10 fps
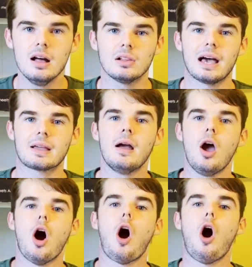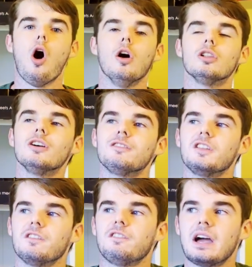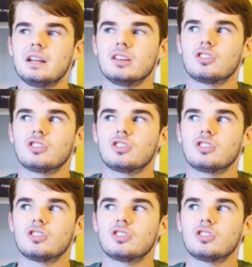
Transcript: Like, all of the fighting